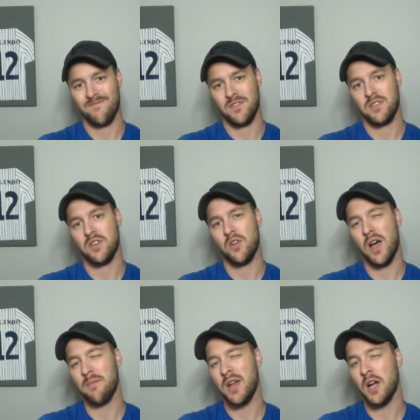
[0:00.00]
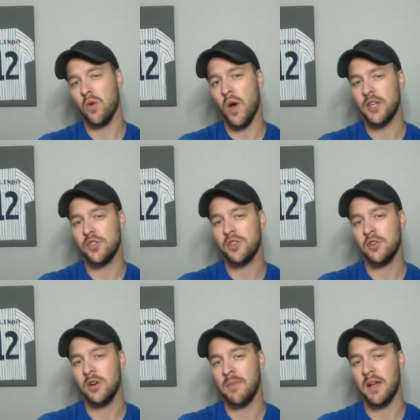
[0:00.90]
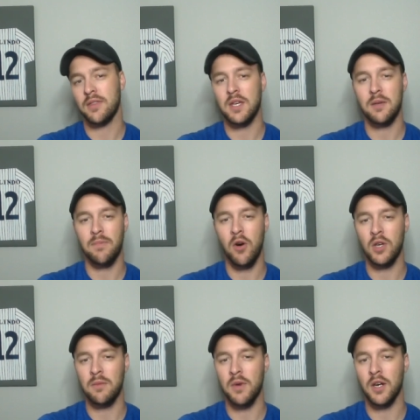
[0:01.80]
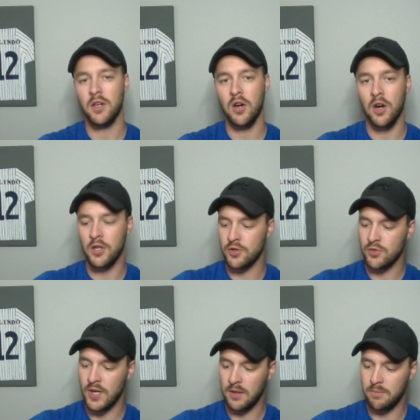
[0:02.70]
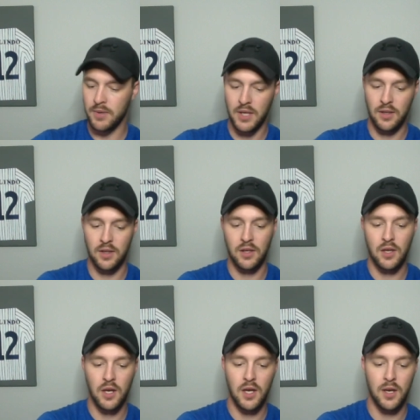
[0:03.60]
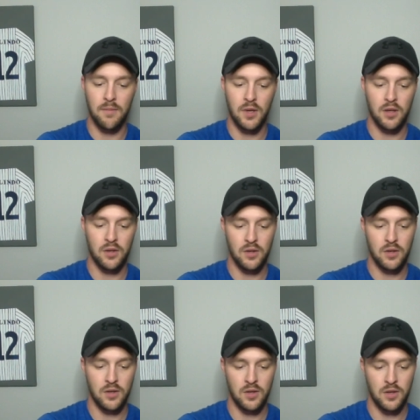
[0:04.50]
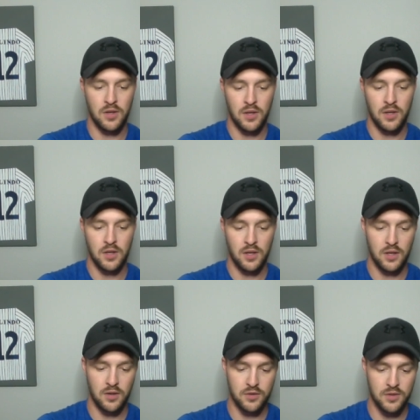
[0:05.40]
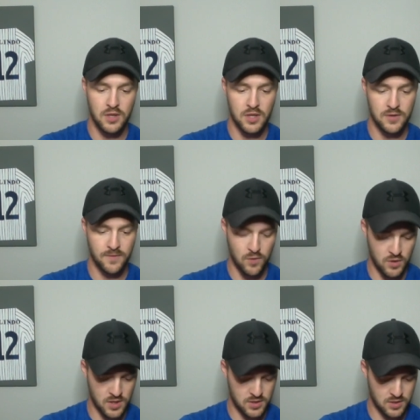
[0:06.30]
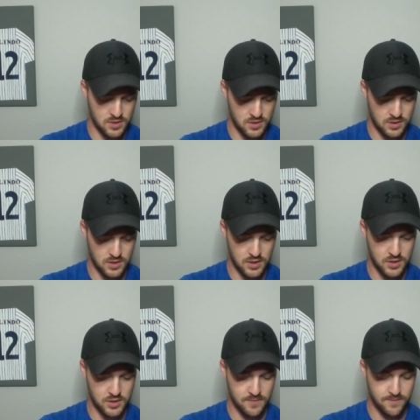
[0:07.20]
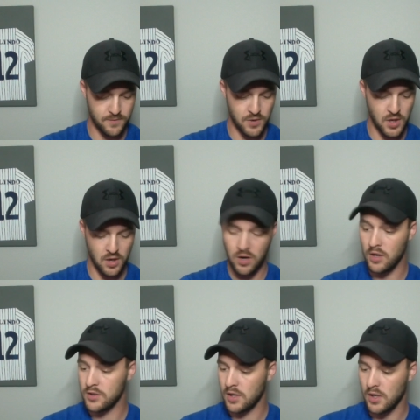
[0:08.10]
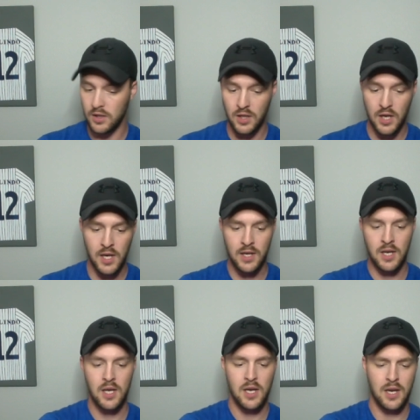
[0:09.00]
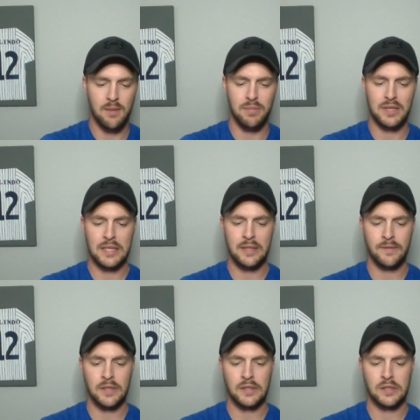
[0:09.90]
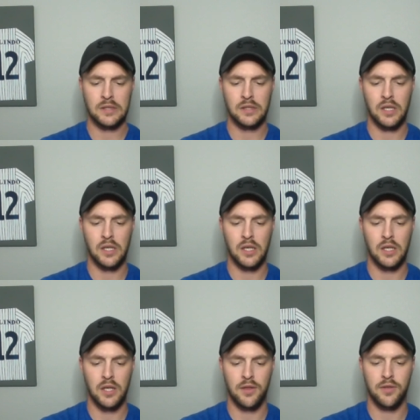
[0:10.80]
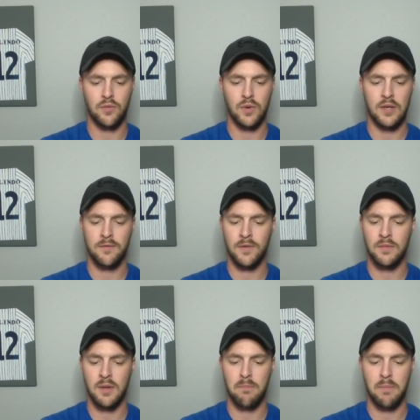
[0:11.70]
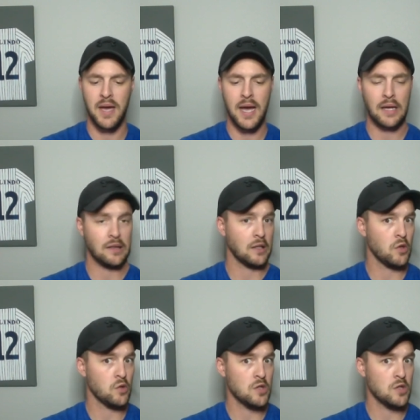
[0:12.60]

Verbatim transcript: so I'm not quite sure about the Pokemon card trick, but um, here's this for us. Get you some free cards online. I believe it's uh, three from the back that goes